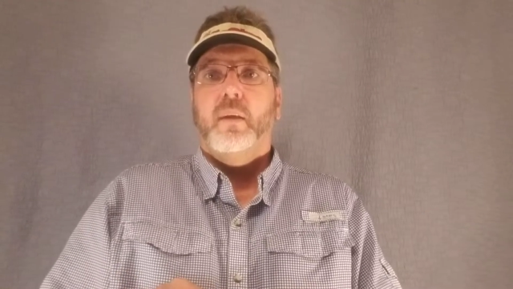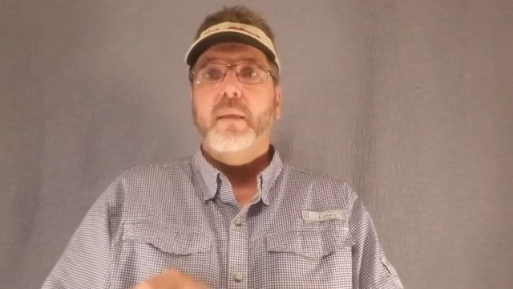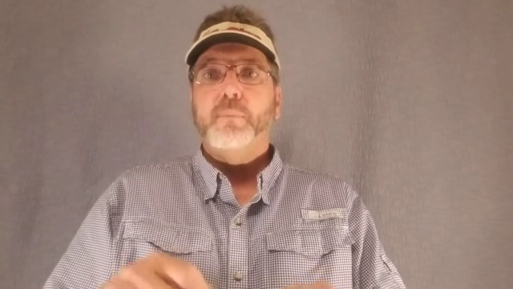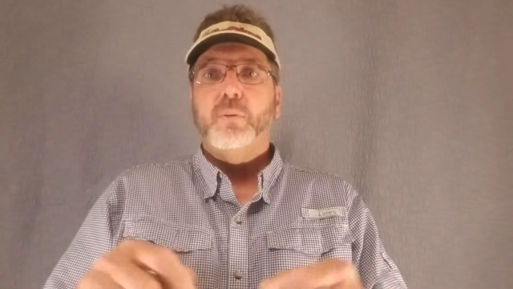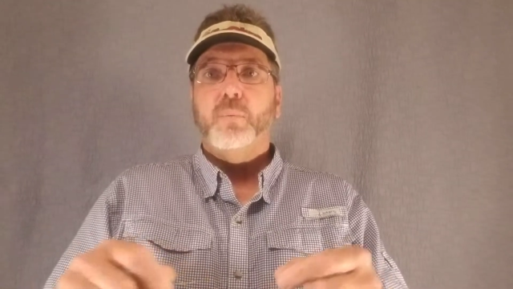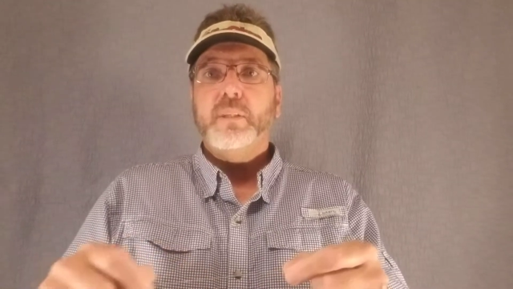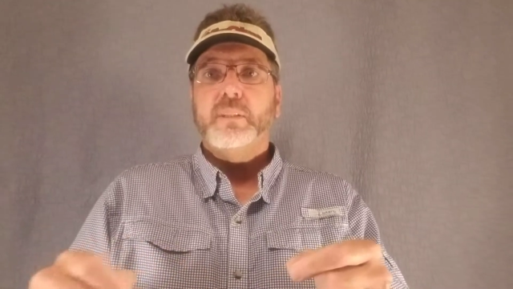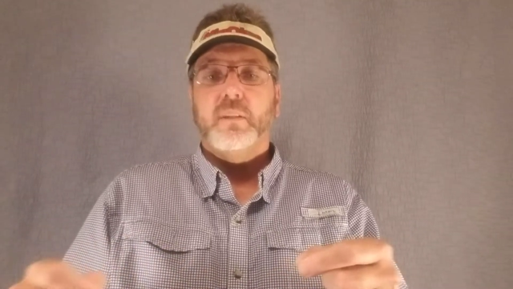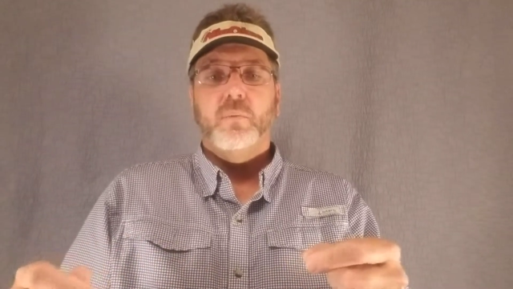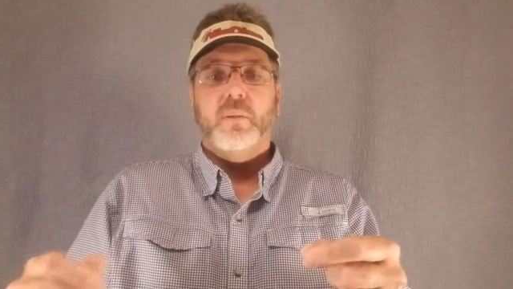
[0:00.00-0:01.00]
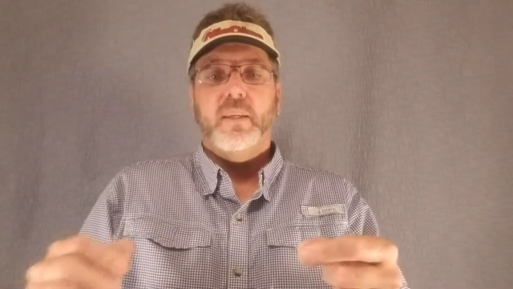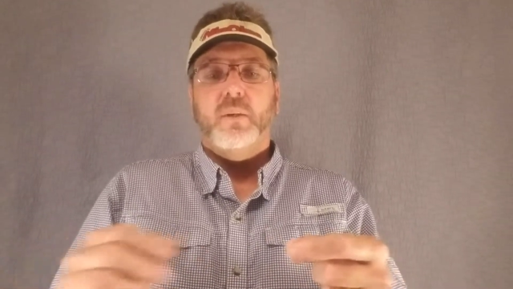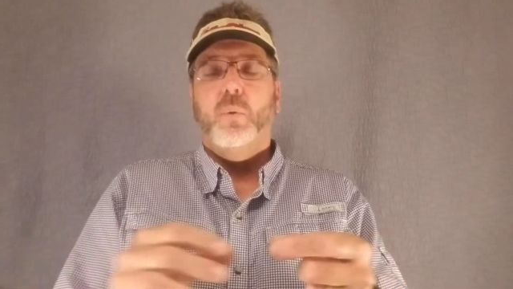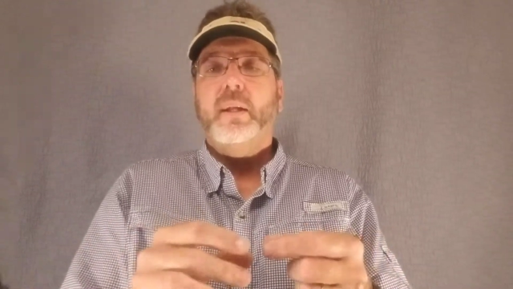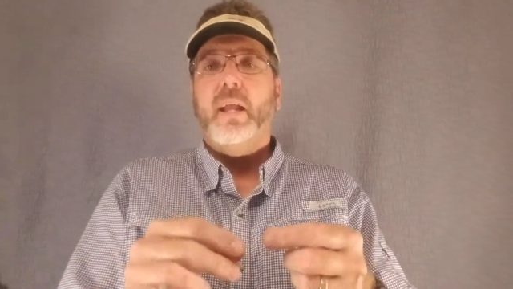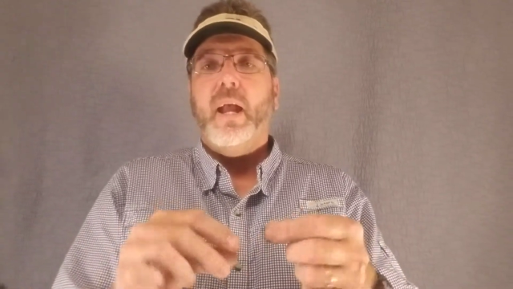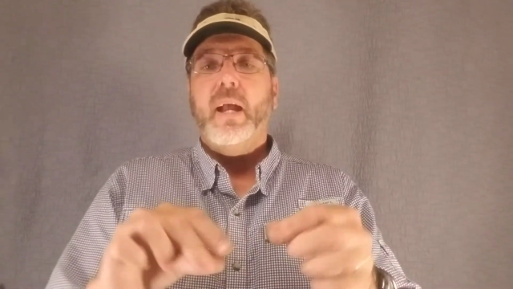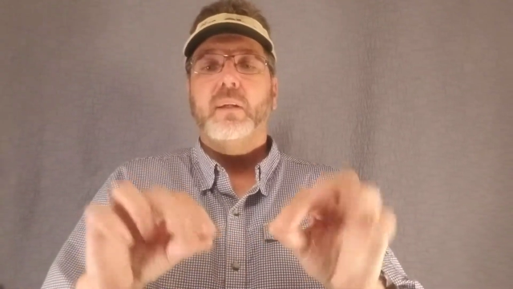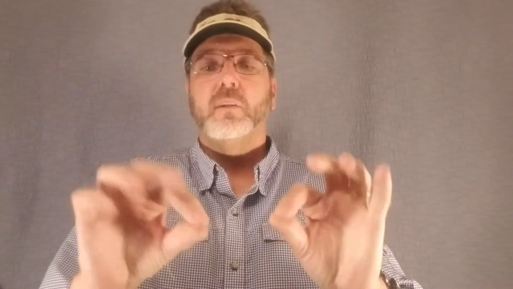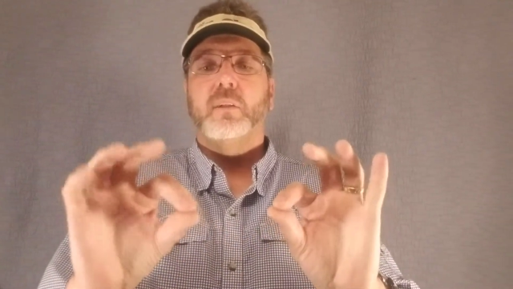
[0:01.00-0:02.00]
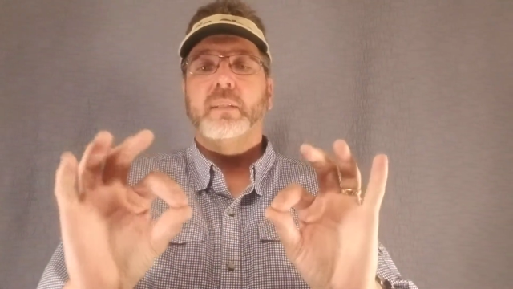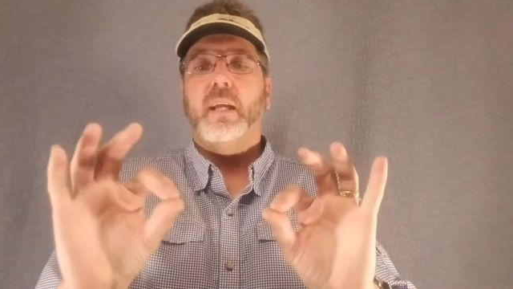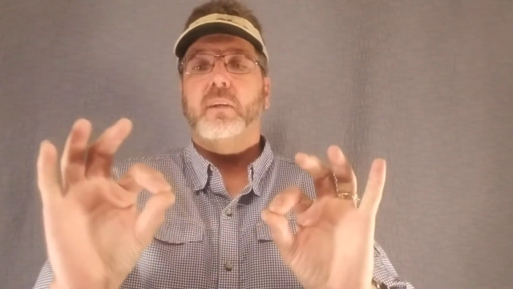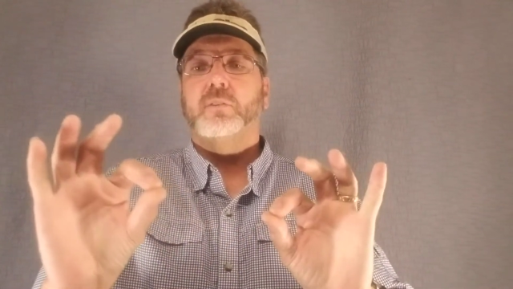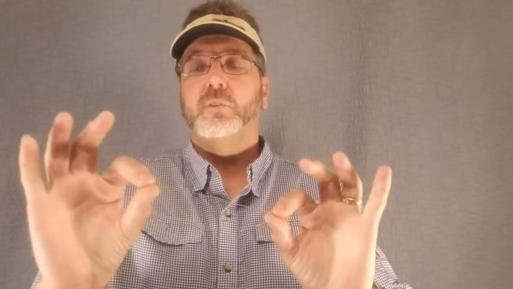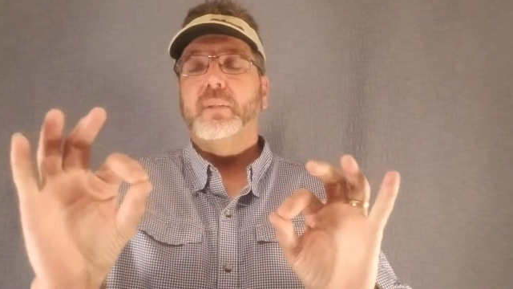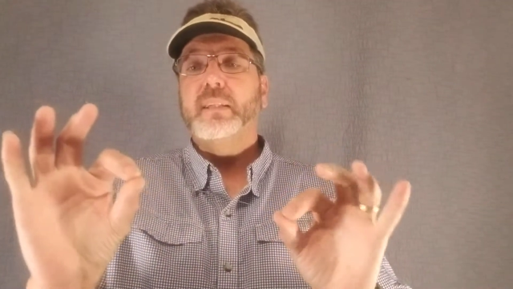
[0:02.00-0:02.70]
Hey, Bill DeWeese here with a quick hack on how to